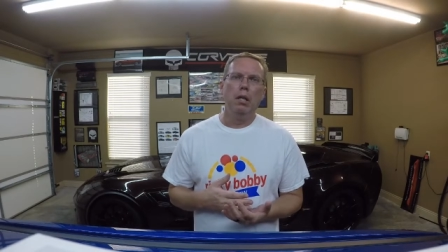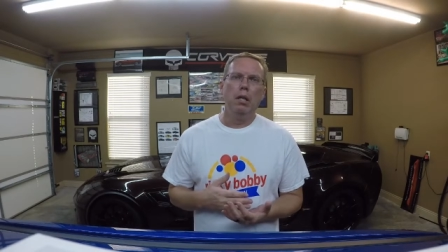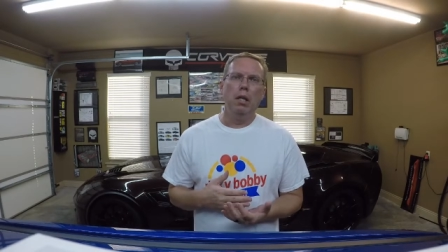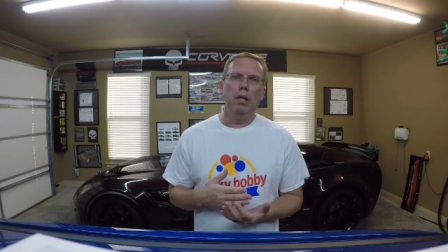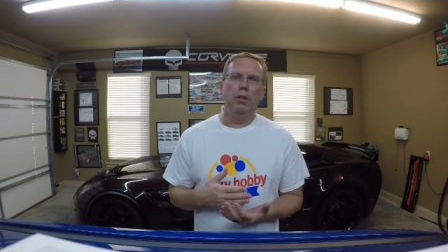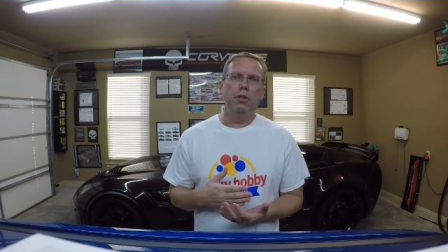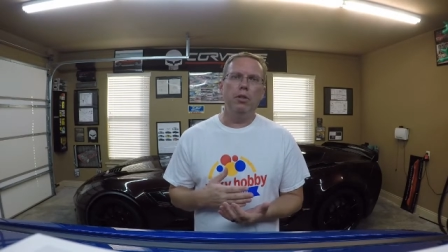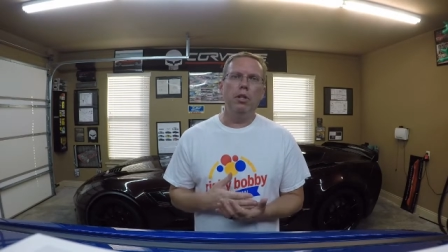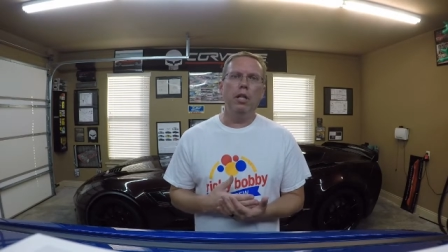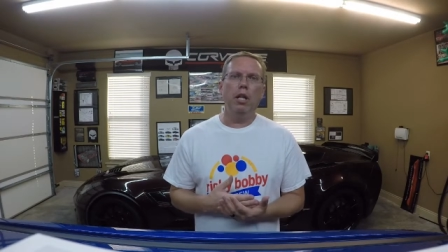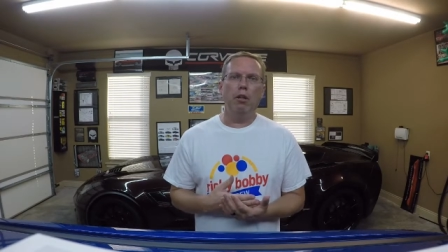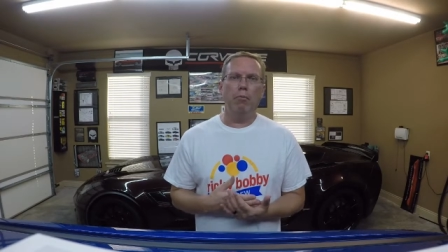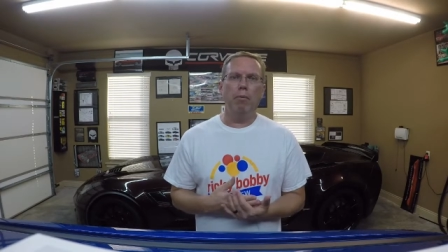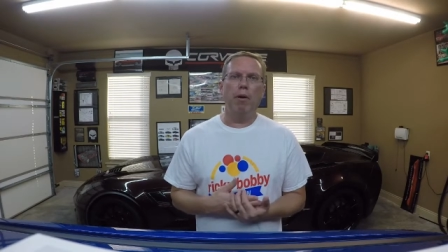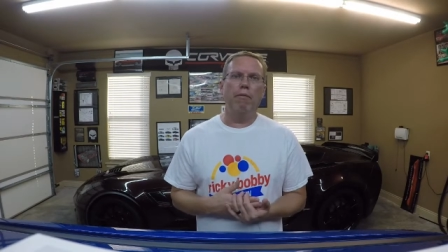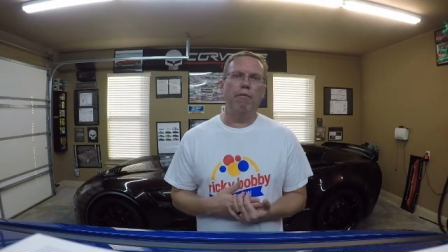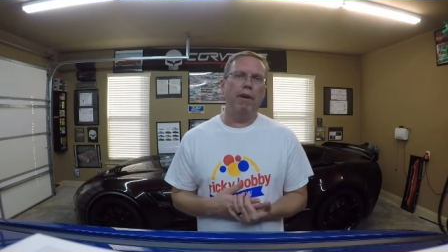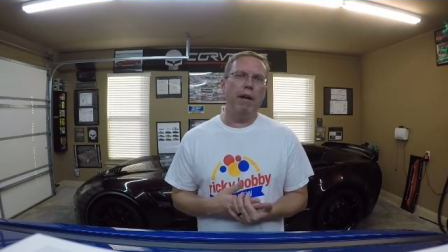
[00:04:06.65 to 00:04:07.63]
until you get
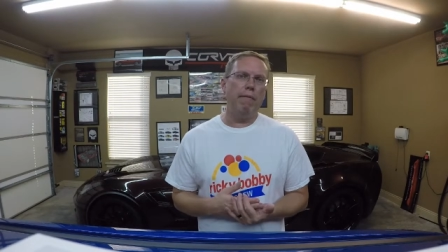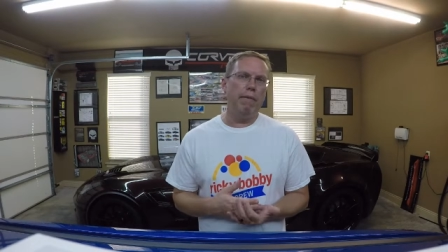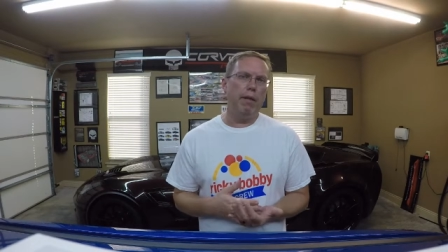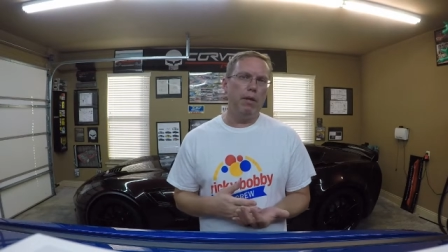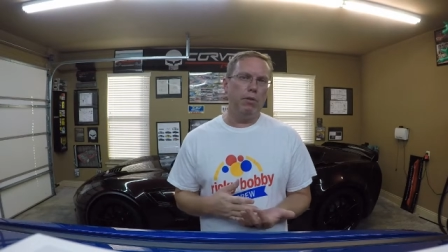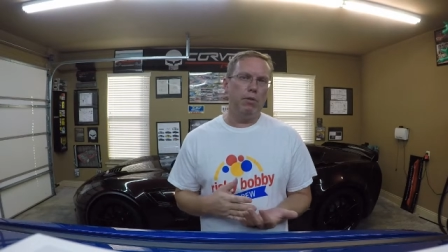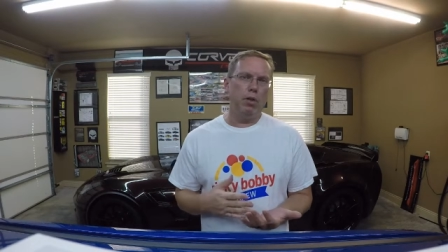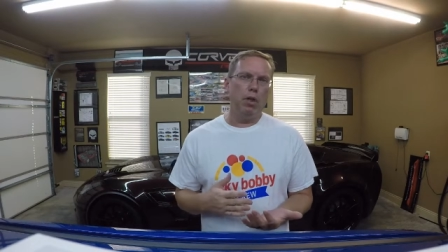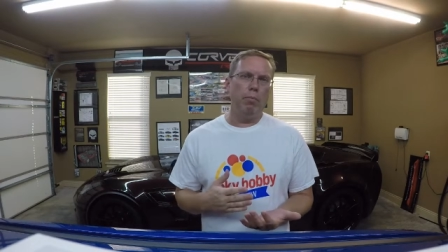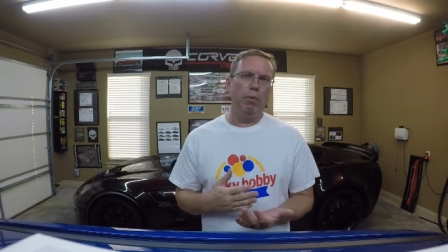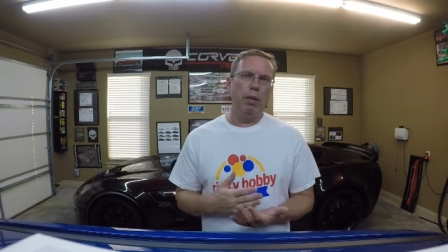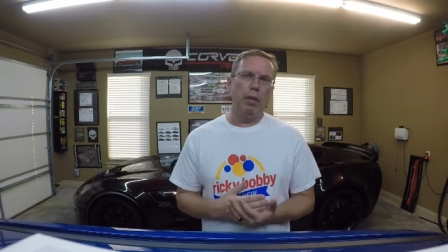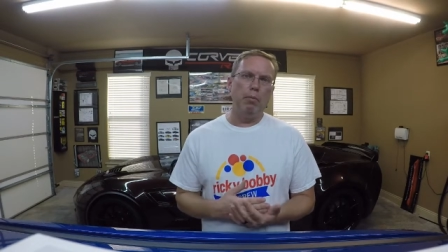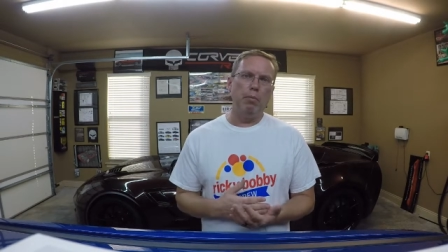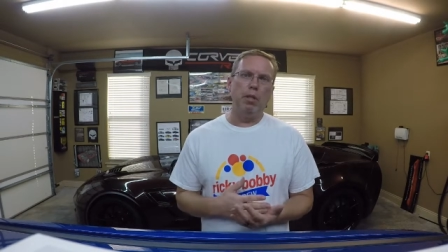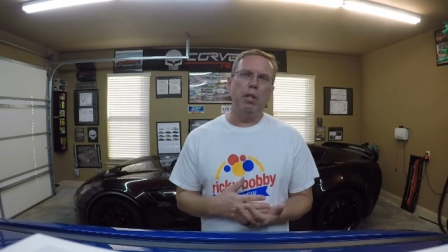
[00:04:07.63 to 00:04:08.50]
to around 5,000 RPMs.